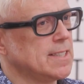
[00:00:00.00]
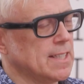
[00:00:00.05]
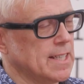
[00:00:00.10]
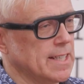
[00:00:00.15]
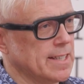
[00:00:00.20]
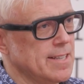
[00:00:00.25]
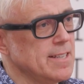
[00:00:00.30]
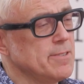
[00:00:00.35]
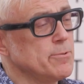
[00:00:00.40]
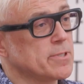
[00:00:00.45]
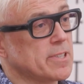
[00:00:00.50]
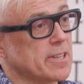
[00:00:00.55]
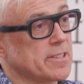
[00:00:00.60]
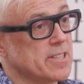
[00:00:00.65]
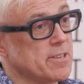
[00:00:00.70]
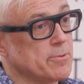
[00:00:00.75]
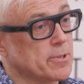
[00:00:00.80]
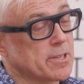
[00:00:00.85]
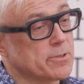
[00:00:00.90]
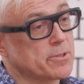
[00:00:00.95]
I think it was
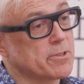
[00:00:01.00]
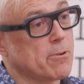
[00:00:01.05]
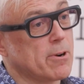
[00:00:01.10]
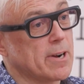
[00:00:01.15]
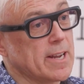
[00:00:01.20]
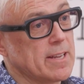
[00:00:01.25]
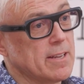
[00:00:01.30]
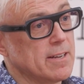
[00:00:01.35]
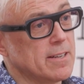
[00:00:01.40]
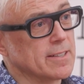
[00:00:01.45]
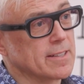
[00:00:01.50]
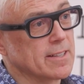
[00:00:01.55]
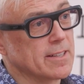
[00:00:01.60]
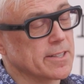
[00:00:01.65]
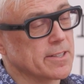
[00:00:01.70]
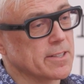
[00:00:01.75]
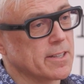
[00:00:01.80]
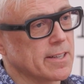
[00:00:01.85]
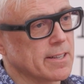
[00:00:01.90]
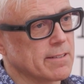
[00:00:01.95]
actually when I was quite young.
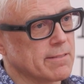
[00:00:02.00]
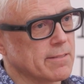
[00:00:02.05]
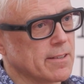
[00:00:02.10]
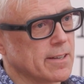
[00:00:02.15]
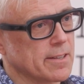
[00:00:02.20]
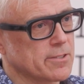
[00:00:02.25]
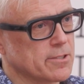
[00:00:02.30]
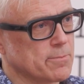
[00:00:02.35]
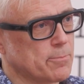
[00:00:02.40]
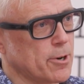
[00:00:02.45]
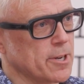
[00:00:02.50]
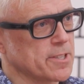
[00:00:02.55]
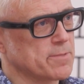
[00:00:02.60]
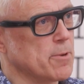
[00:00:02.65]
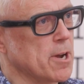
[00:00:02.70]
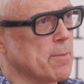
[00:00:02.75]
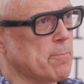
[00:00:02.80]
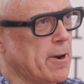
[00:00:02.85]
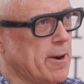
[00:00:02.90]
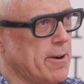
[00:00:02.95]
I surprised
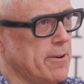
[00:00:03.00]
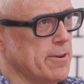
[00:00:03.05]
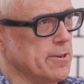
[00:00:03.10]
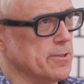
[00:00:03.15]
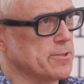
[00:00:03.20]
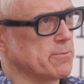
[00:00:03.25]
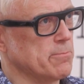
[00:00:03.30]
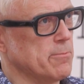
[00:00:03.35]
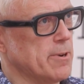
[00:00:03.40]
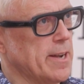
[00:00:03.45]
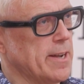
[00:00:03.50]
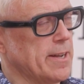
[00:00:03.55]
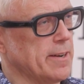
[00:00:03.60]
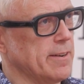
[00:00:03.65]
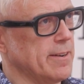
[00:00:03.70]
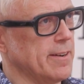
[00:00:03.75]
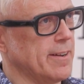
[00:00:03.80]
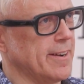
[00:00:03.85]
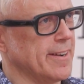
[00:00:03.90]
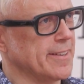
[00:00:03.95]
my parents
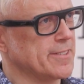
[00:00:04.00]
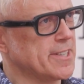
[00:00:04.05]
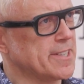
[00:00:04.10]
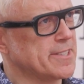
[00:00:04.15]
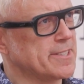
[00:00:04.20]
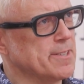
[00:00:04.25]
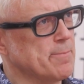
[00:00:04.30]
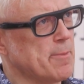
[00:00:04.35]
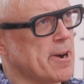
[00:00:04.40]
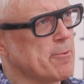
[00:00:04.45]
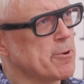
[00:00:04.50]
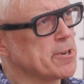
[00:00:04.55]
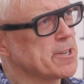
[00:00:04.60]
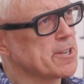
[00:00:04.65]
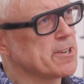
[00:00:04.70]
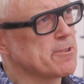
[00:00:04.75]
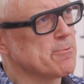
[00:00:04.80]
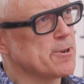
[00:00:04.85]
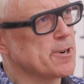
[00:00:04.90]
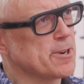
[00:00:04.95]
when I said to them, I want to
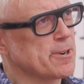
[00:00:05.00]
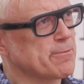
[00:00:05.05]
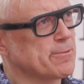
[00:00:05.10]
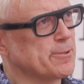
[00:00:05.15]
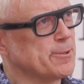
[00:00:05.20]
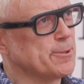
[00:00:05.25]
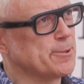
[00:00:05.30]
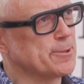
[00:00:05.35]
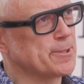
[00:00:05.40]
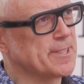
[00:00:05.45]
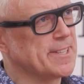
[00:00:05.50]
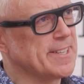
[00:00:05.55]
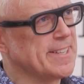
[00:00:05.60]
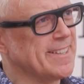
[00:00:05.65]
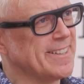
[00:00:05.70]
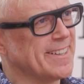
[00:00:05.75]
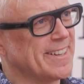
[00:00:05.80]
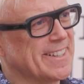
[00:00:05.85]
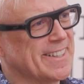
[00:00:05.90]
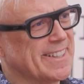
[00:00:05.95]
go work for
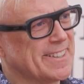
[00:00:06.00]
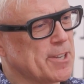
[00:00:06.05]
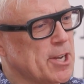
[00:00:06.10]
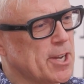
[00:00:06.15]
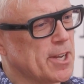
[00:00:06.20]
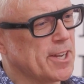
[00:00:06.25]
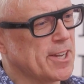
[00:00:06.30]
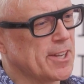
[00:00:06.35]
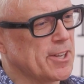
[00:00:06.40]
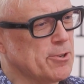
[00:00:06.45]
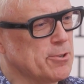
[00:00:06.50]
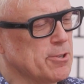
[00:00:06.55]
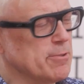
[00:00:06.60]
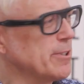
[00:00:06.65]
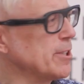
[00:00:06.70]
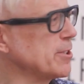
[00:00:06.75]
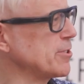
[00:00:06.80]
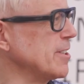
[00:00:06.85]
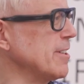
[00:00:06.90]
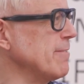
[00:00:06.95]
the
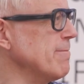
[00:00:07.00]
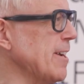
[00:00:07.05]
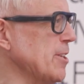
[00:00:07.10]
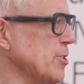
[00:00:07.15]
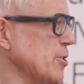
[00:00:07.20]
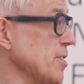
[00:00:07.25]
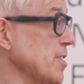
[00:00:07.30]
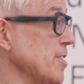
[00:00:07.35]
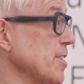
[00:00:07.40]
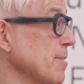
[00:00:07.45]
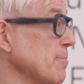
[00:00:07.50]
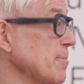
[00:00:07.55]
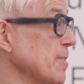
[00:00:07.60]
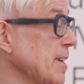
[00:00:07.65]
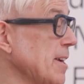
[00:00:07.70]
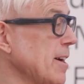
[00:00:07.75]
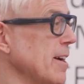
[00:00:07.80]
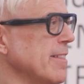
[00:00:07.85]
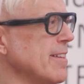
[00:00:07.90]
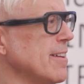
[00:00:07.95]
Universal Invention
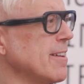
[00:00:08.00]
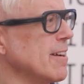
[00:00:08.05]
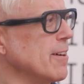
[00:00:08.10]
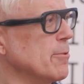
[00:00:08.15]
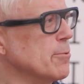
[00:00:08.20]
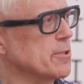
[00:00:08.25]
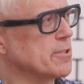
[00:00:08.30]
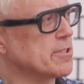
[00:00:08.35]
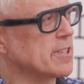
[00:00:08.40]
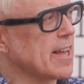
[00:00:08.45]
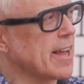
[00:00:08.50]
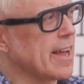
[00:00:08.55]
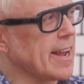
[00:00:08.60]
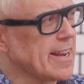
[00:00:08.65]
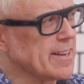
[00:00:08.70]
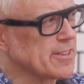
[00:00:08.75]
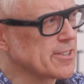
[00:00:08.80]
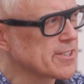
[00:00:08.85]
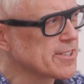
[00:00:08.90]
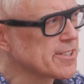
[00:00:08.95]
Company. I think I was
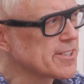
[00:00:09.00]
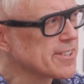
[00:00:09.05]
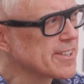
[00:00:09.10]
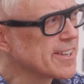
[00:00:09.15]
8.